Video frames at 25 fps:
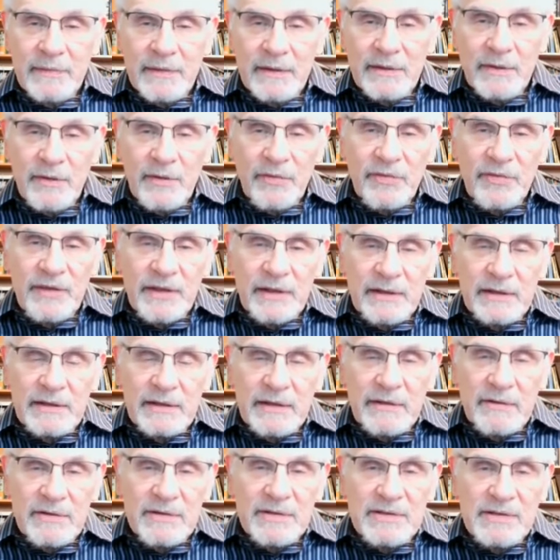So
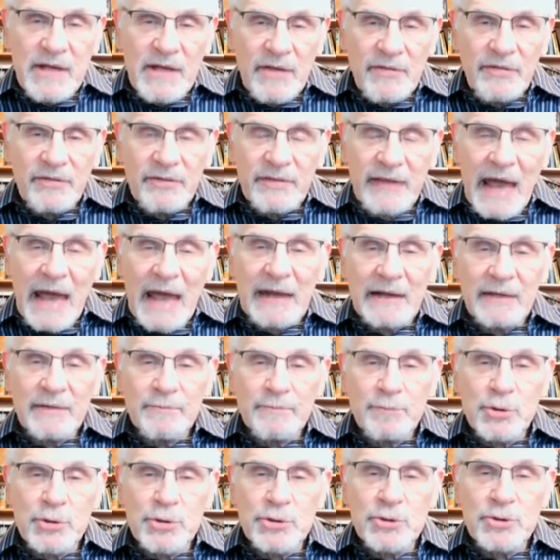there is nothing that
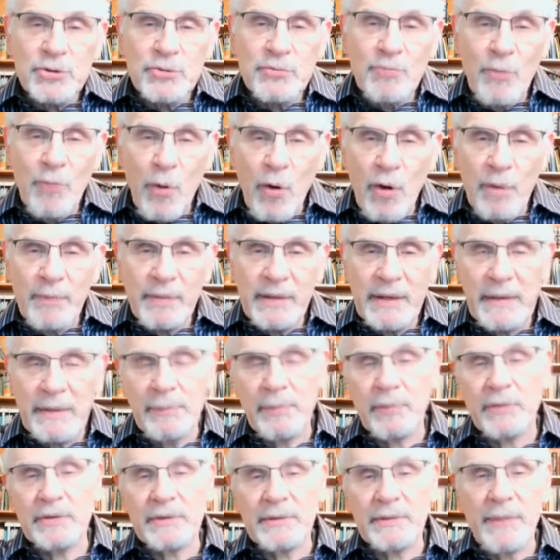pushes more
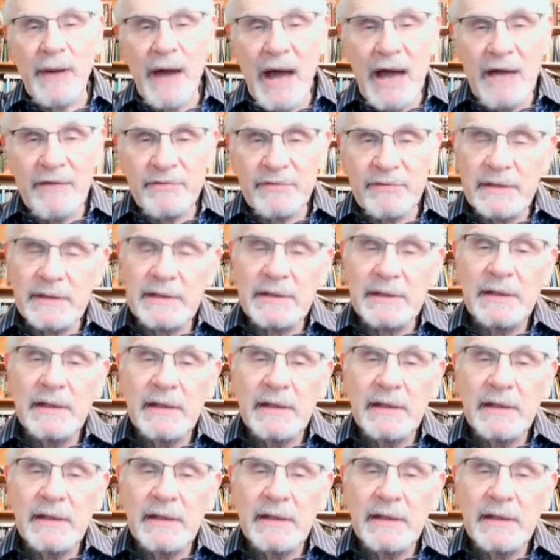people into poverty.